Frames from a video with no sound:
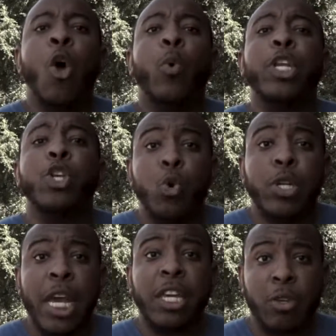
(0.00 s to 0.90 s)
When you
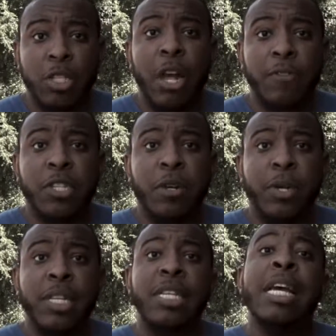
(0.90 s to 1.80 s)
take yourself
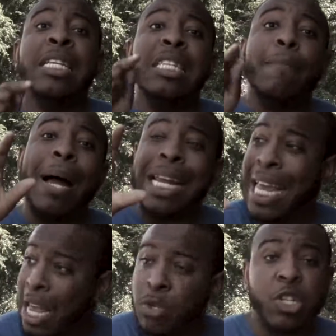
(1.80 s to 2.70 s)
serious,
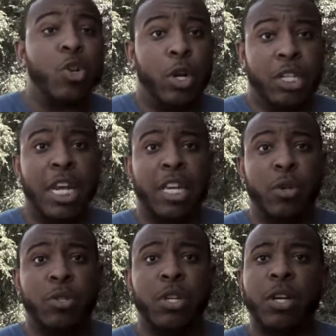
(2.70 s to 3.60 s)
somebody else is going to take
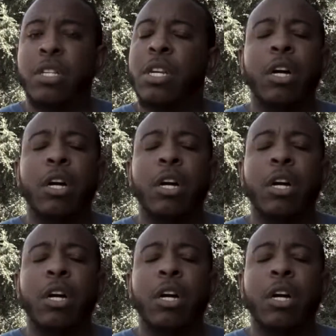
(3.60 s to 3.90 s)
you serious.